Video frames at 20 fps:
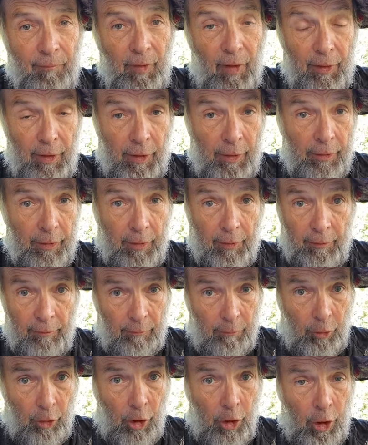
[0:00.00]
in the
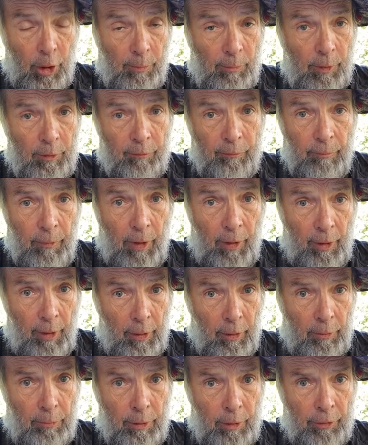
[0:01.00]
calm of my
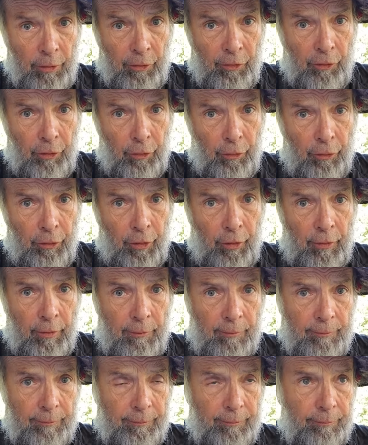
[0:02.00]
Albert D'Souza
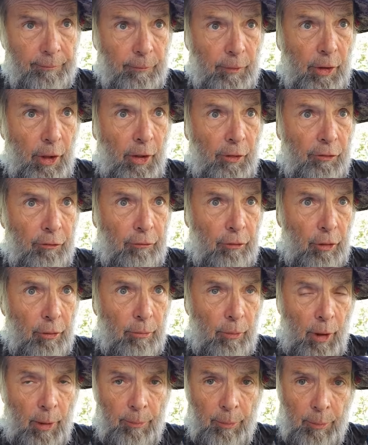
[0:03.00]
guest
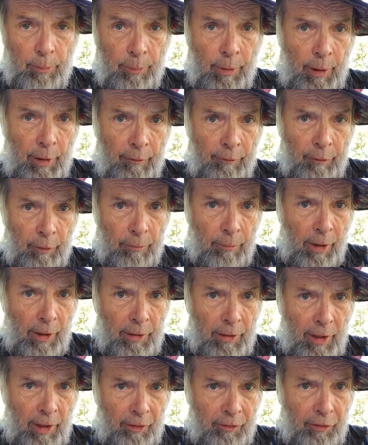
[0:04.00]
room, I prepare for my
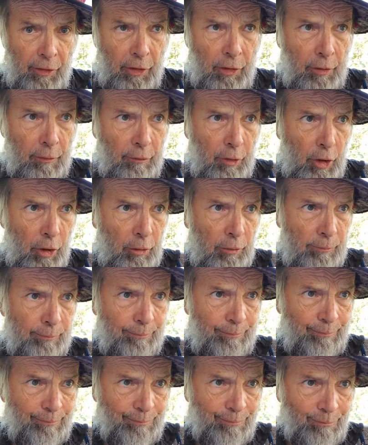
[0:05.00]
next interview
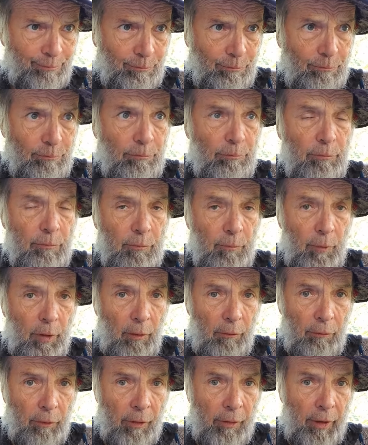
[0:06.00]

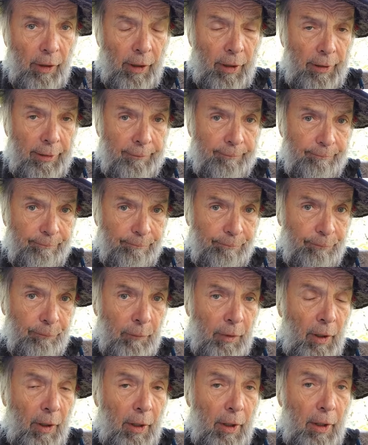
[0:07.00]
with Eddie.
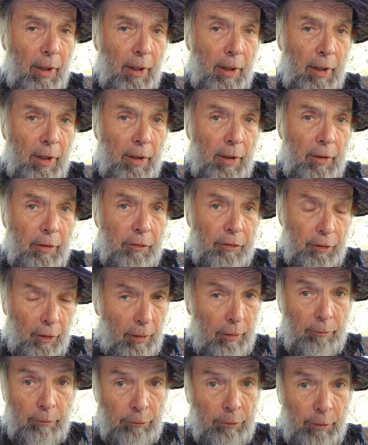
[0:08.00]
So
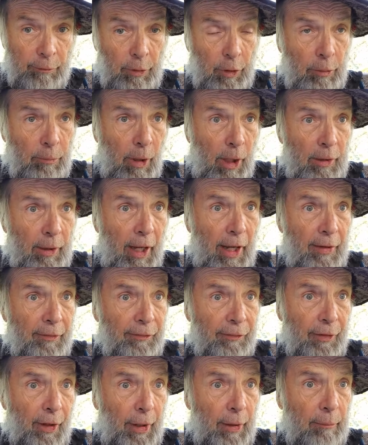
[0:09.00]
I review my
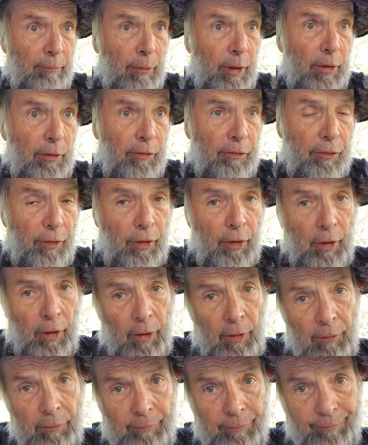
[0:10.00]
last segment,
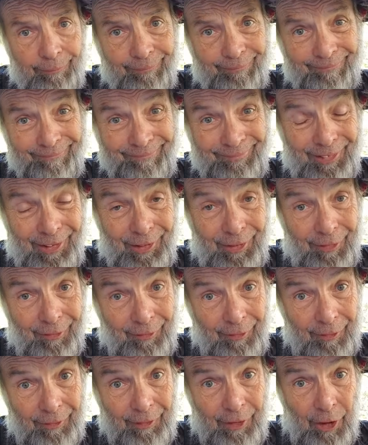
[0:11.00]

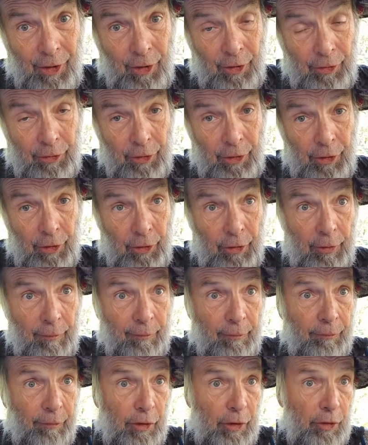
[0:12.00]
the dark year of
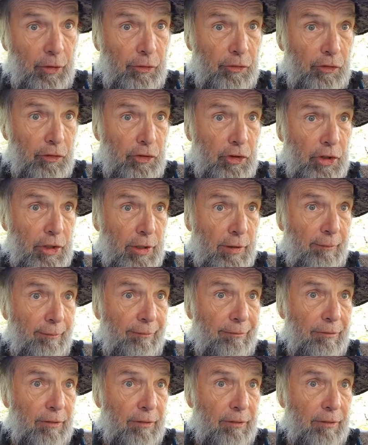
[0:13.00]
a fugitive.